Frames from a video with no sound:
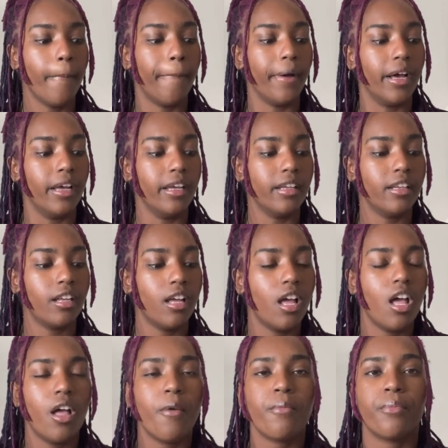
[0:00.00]
but
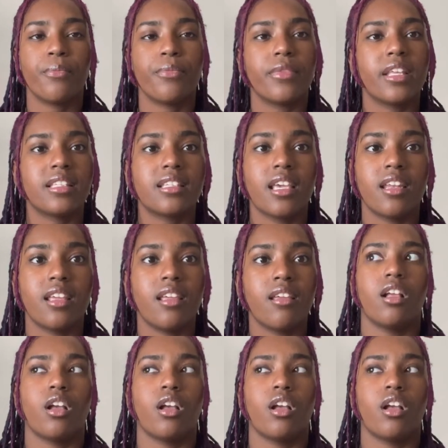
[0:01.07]
it's getting